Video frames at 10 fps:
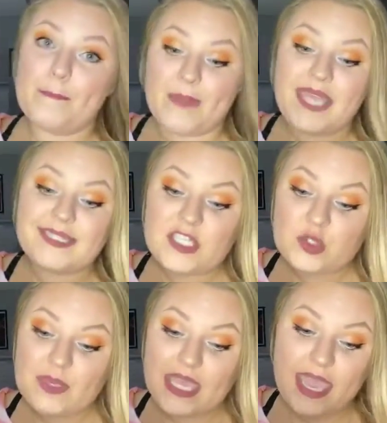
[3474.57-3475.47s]

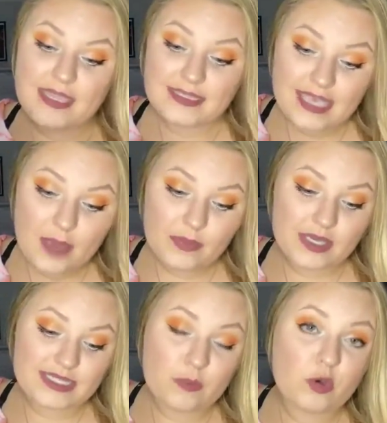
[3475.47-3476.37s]
message me ASAP,
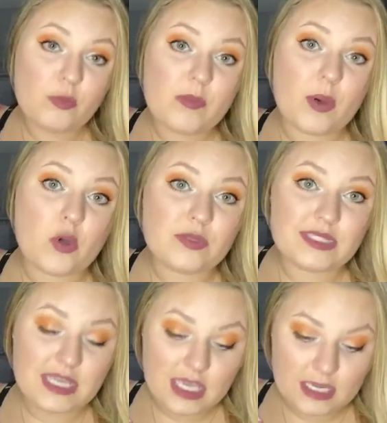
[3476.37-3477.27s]
because I will be
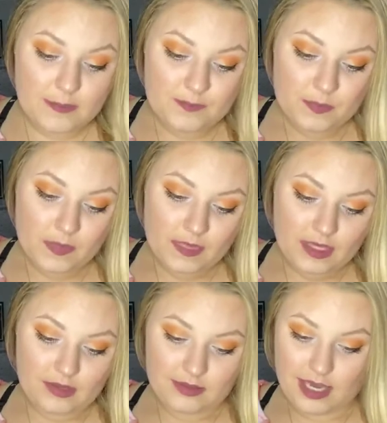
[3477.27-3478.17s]
posting
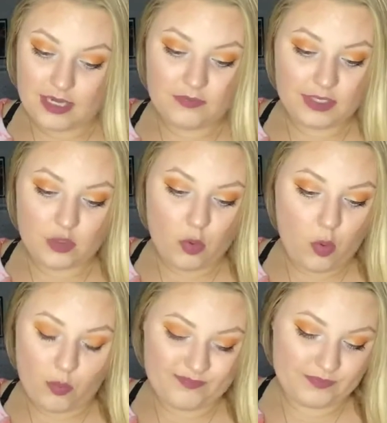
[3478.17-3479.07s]
kind of like an
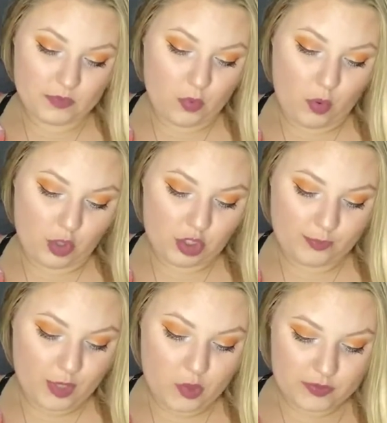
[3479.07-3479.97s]
order
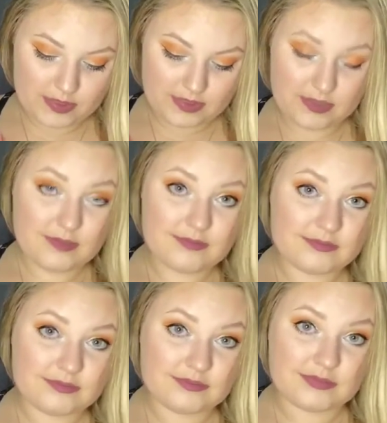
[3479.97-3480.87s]
post
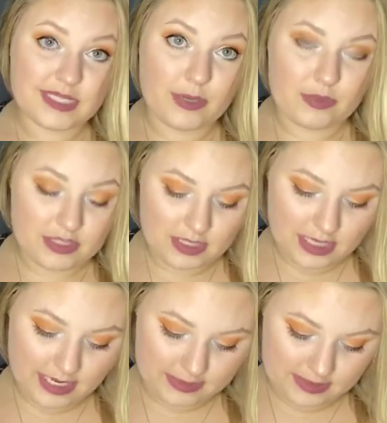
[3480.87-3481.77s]
like within the
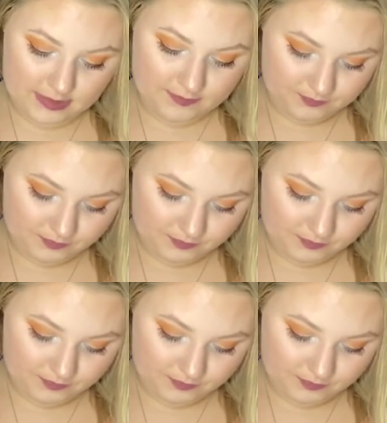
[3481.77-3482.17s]
next